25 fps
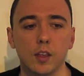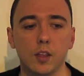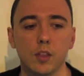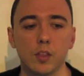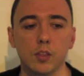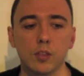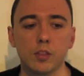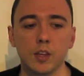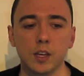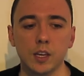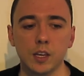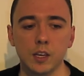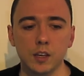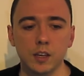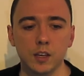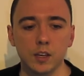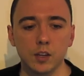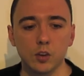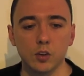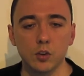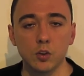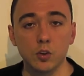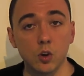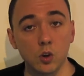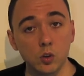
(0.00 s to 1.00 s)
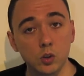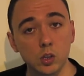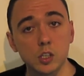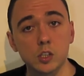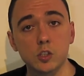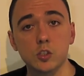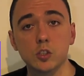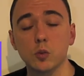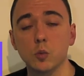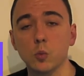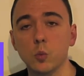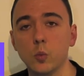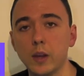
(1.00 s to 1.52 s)
the
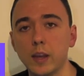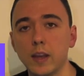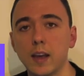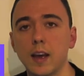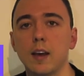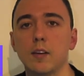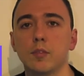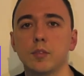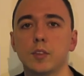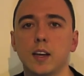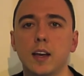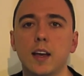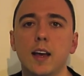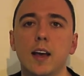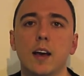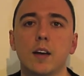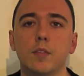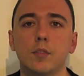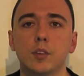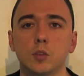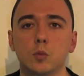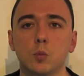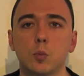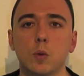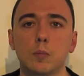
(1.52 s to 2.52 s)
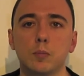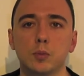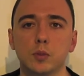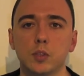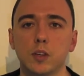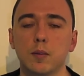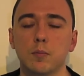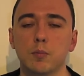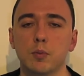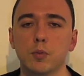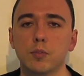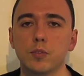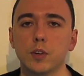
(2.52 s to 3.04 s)
knowledge that we have to have as
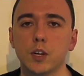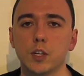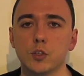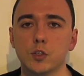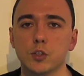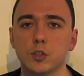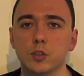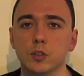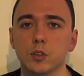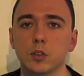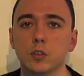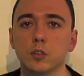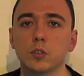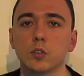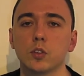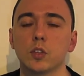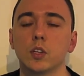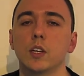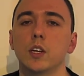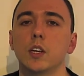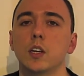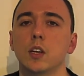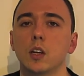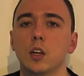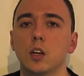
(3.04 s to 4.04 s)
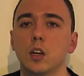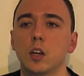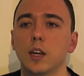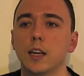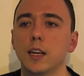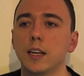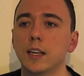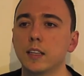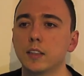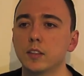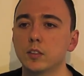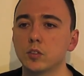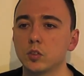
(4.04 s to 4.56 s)
website professionals
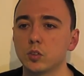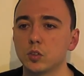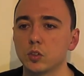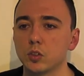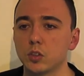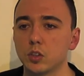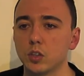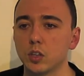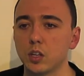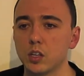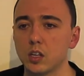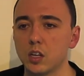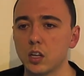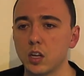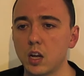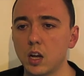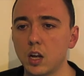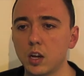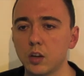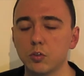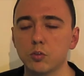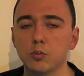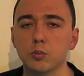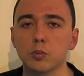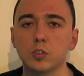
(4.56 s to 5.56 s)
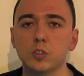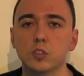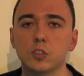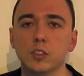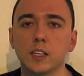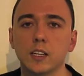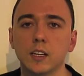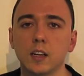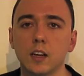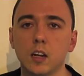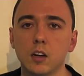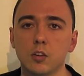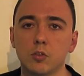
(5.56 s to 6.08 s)
is hundreds
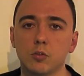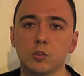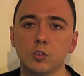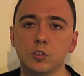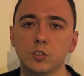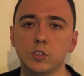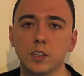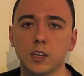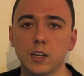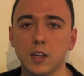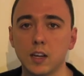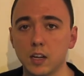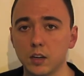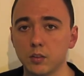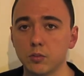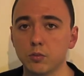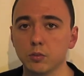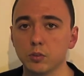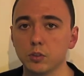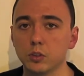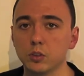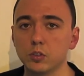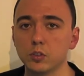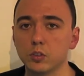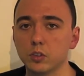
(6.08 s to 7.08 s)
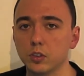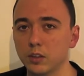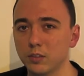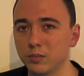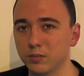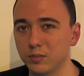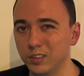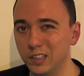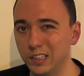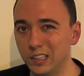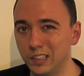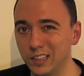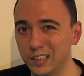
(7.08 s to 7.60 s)
and hundreds and hundreds
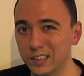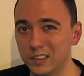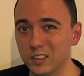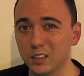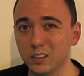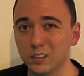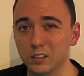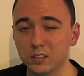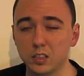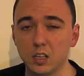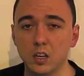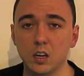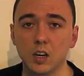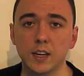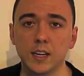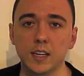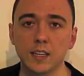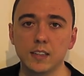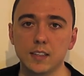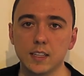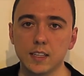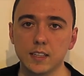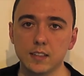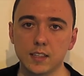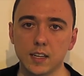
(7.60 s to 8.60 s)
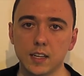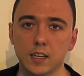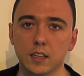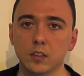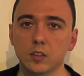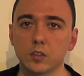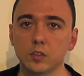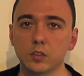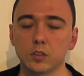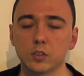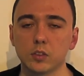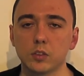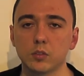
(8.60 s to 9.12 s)
of little tiny
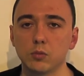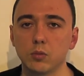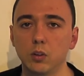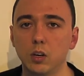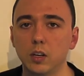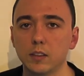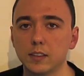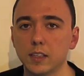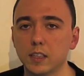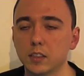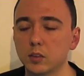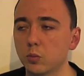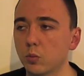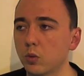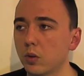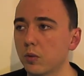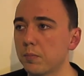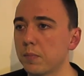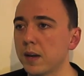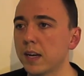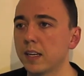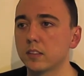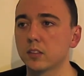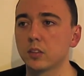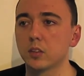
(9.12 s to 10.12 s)
details, right? That's what makes